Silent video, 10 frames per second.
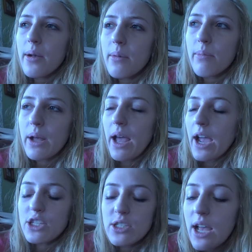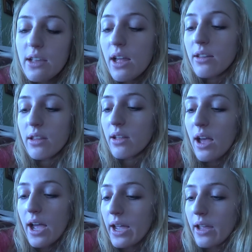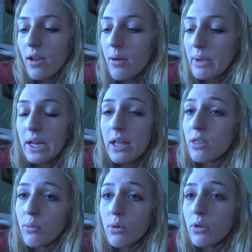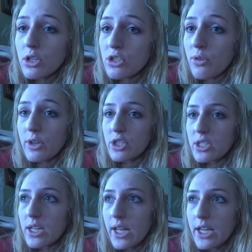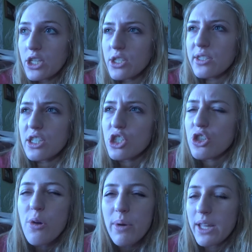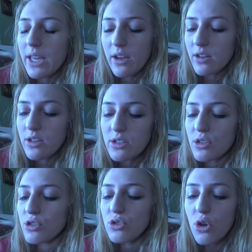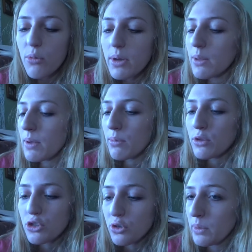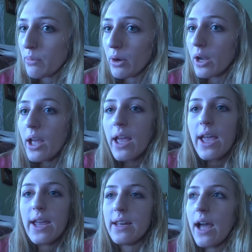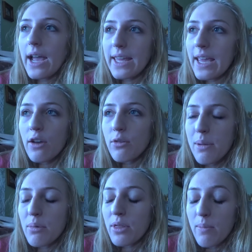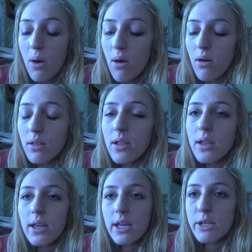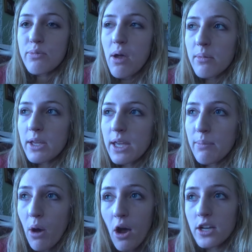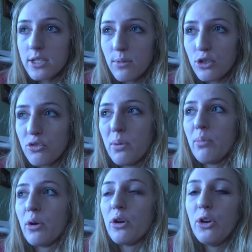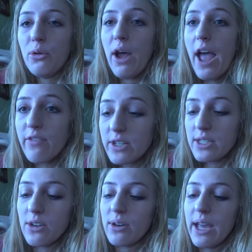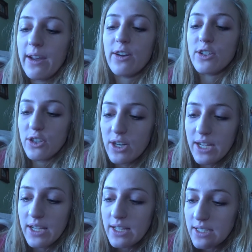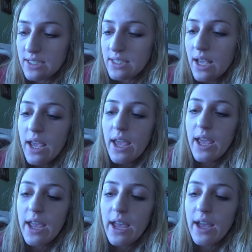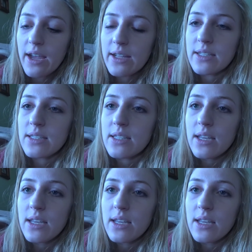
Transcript: But and the world is so interesting. There's so many characters. There's so many people to remember, and I can't remember them all. It's probably impossible to remember who every single character is, and